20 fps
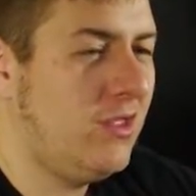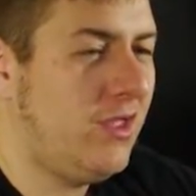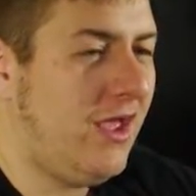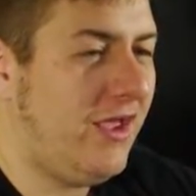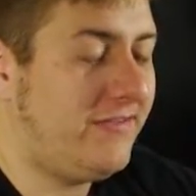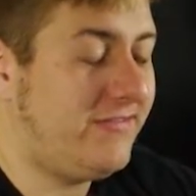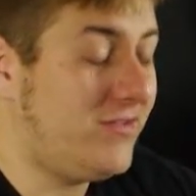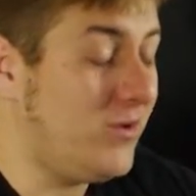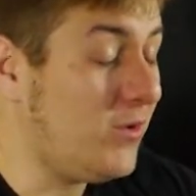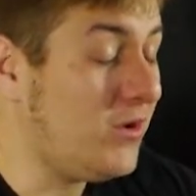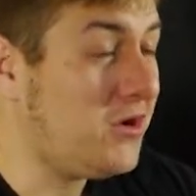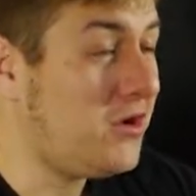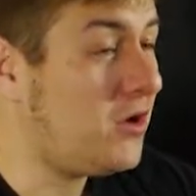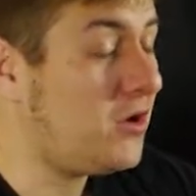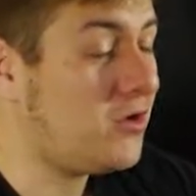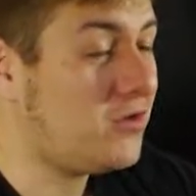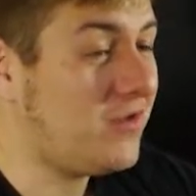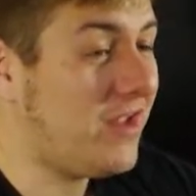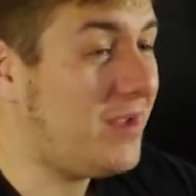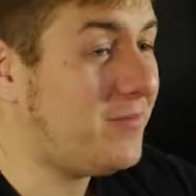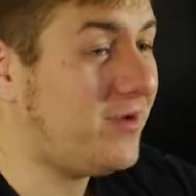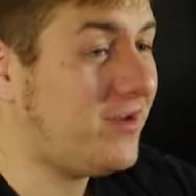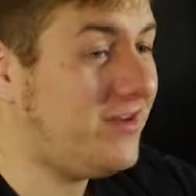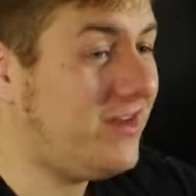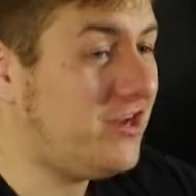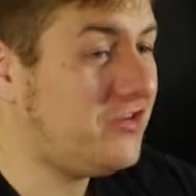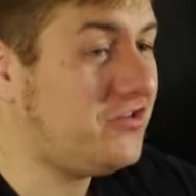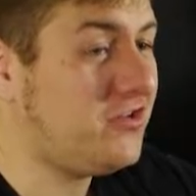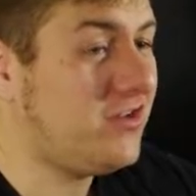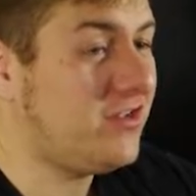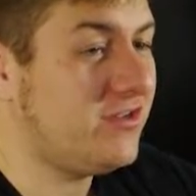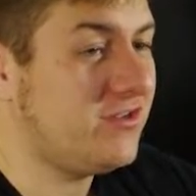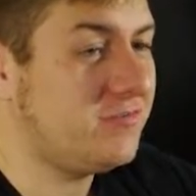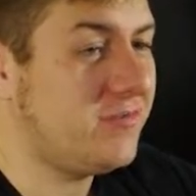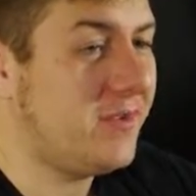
I still don't know what her damn condition is.